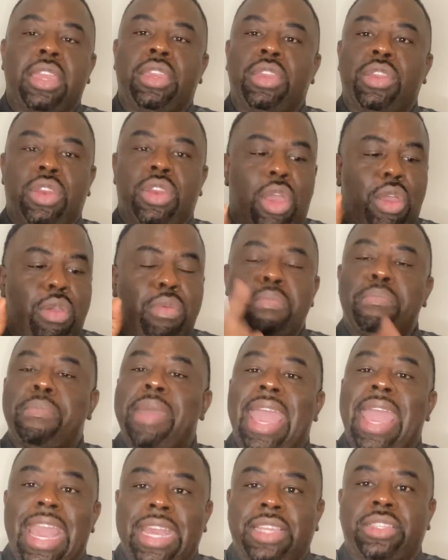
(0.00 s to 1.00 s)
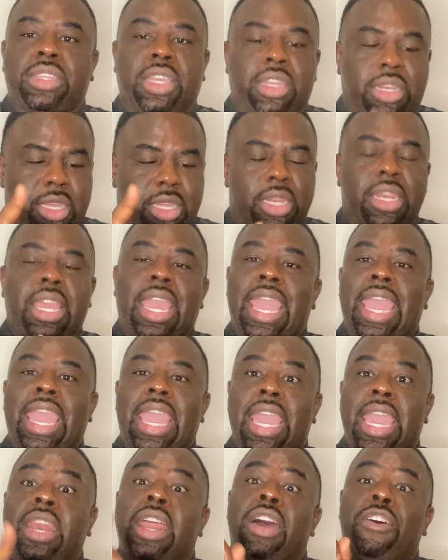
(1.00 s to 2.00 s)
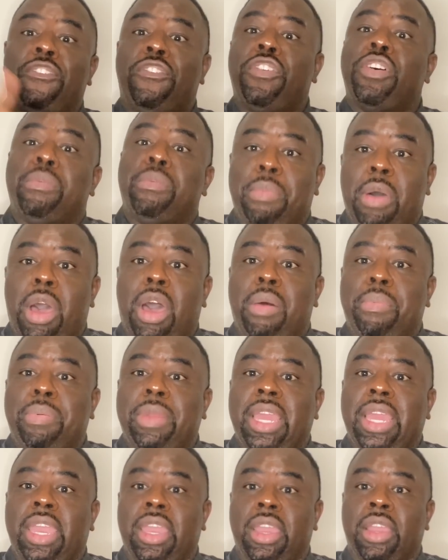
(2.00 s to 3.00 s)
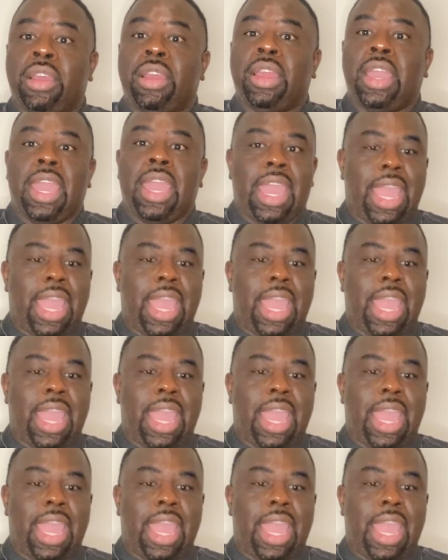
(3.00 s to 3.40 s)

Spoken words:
you know, masculine and a football player